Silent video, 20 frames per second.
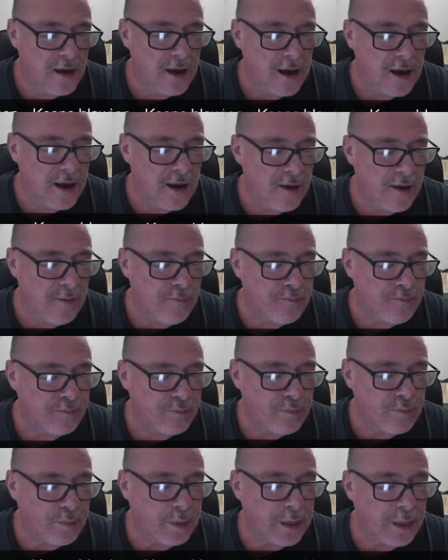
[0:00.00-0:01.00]

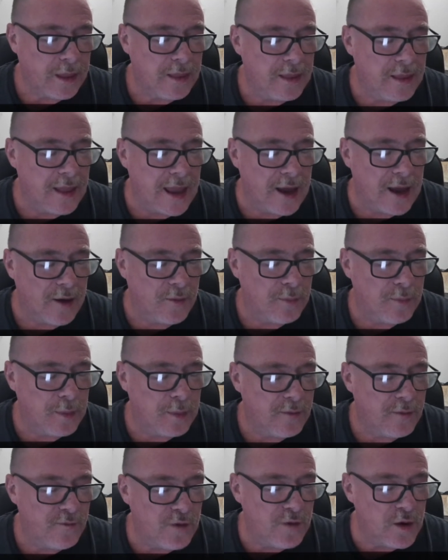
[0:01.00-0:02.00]
Now,
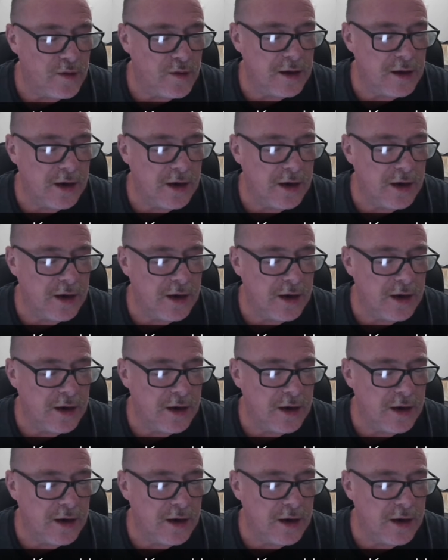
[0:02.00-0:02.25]
further